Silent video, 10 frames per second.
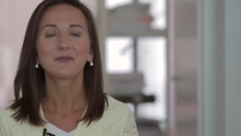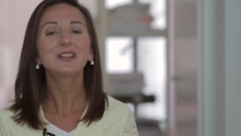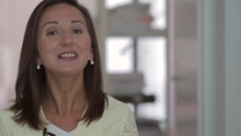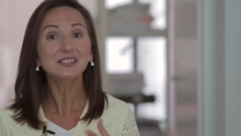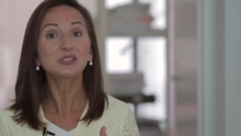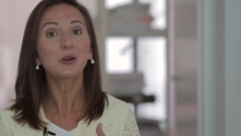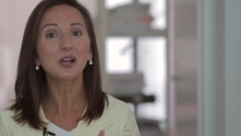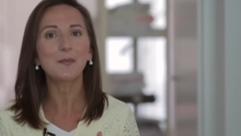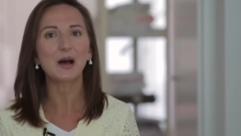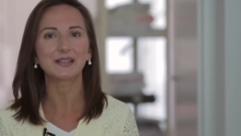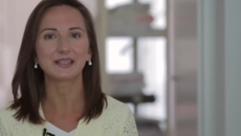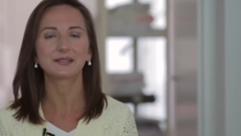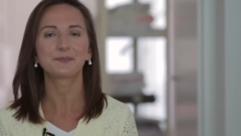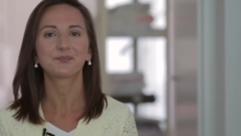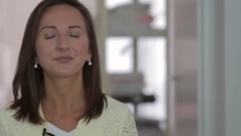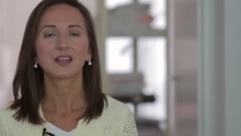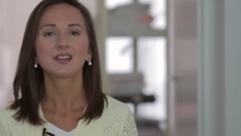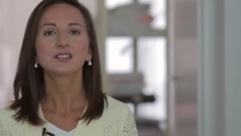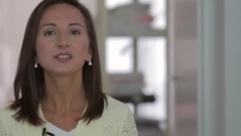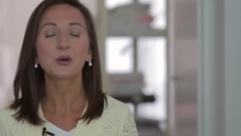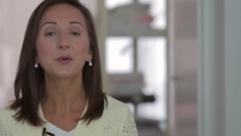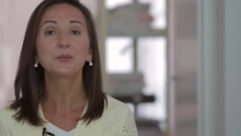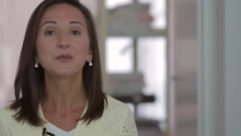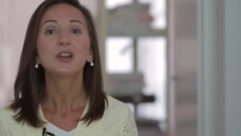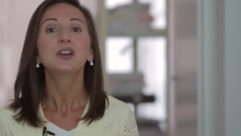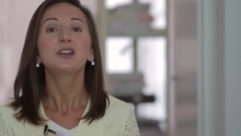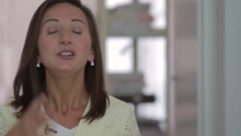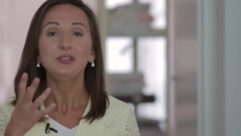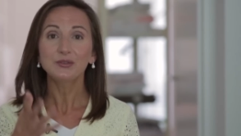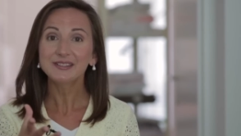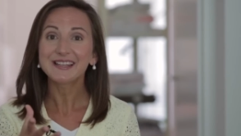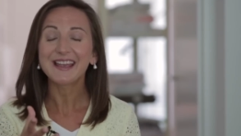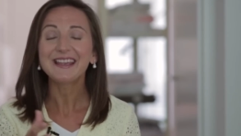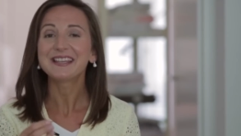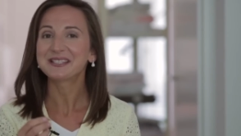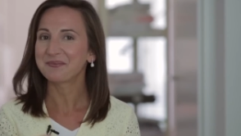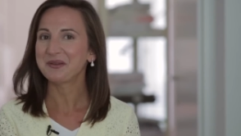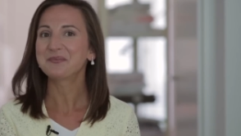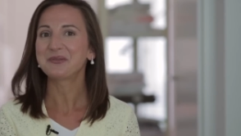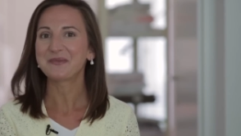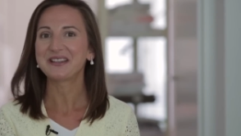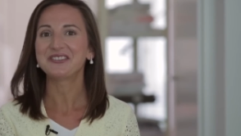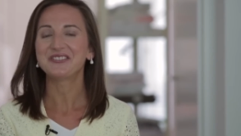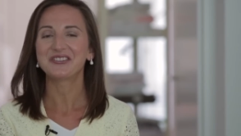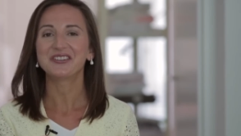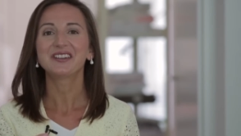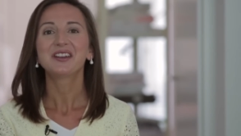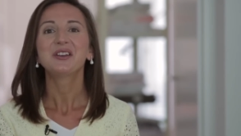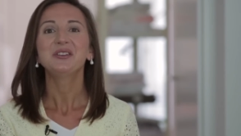Well, let's talk about it. So you say, as a people manager,